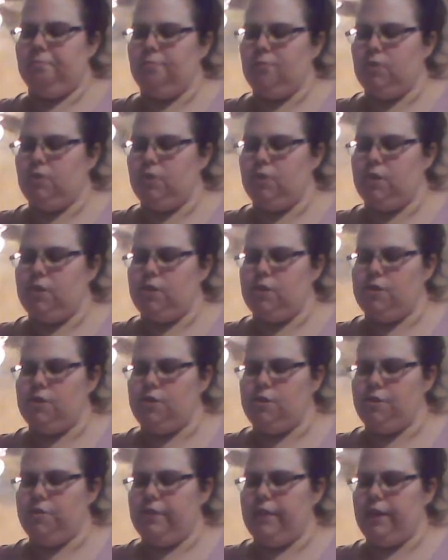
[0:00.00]

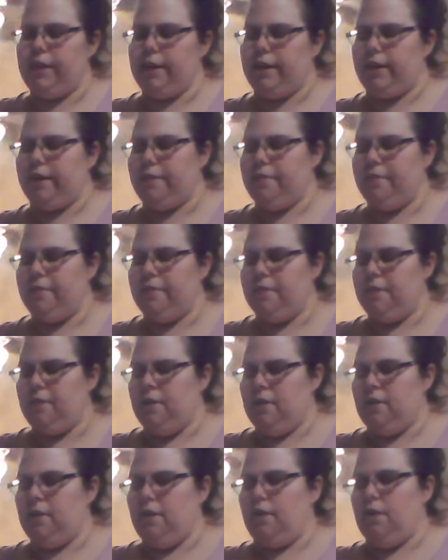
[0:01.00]
So yeah,
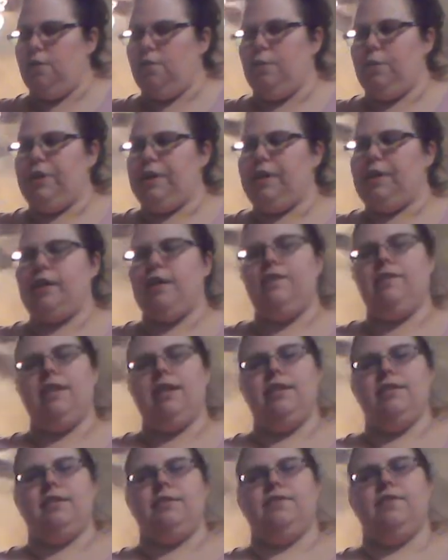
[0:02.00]
we didn't have a lot
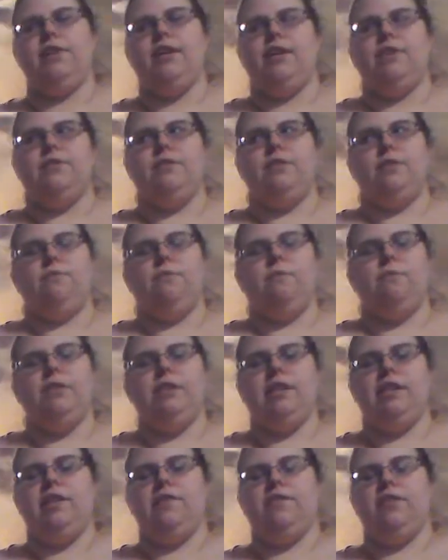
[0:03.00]
of stuff in the house, and what we
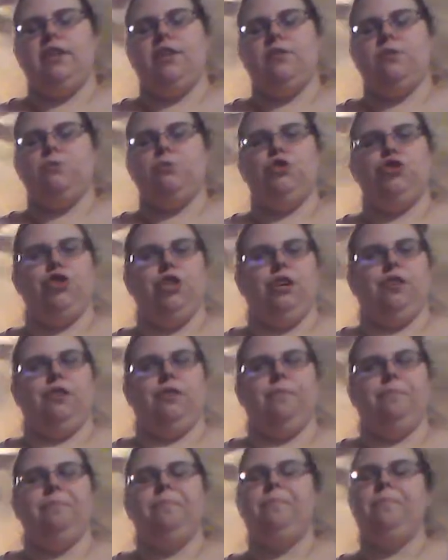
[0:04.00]
did have in the house was junk.
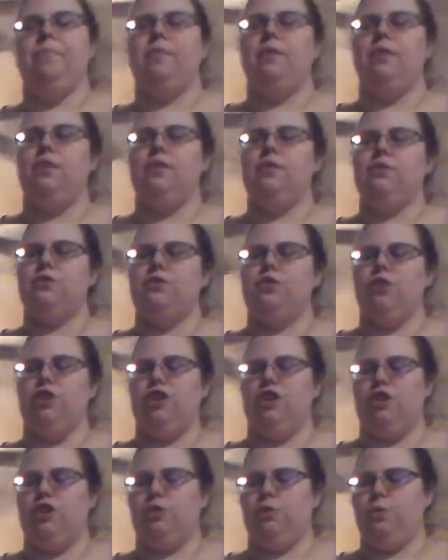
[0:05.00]

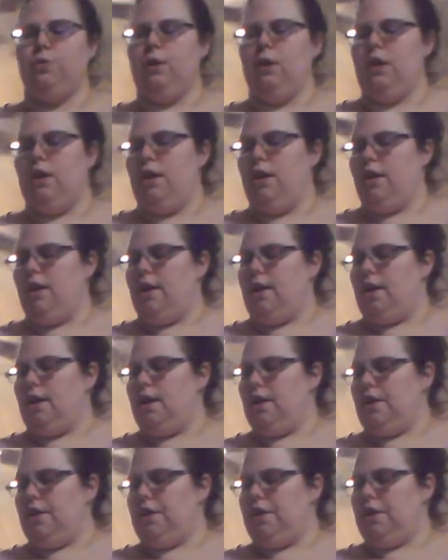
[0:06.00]
So,
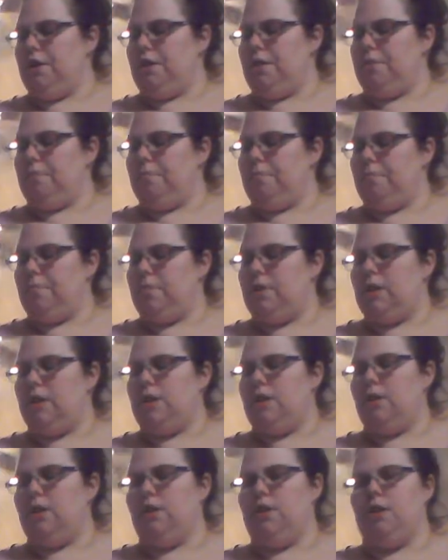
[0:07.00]
along
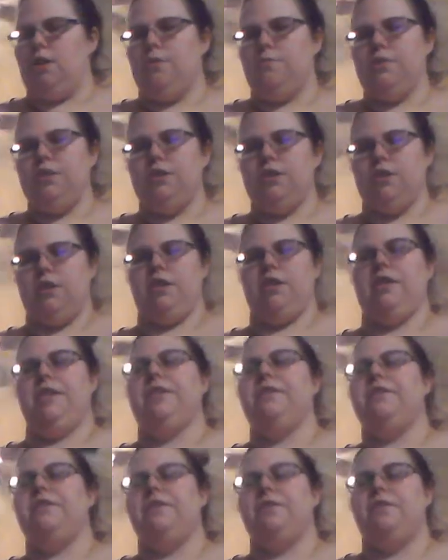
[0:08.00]
with
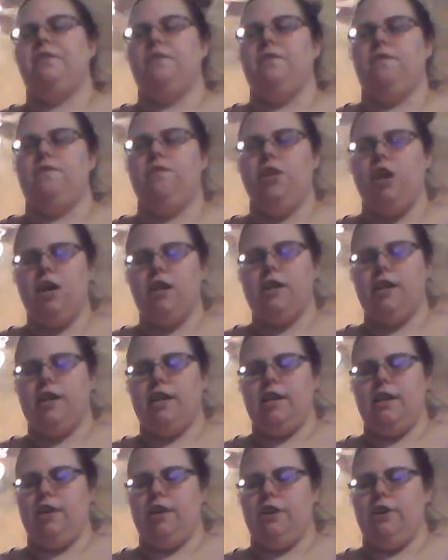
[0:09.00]
starting vlogging
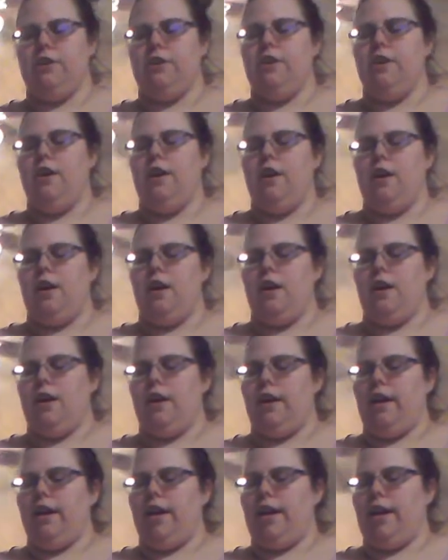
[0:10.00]
here,
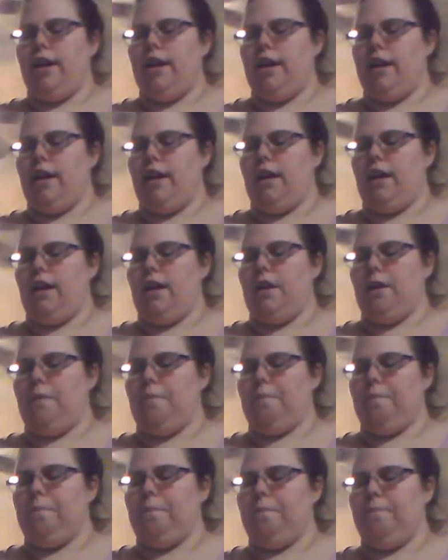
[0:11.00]
I
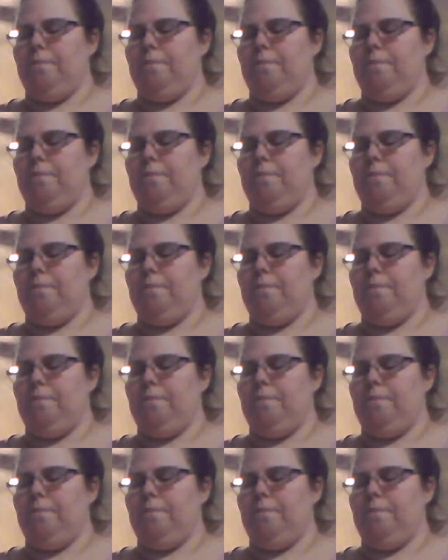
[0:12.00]
am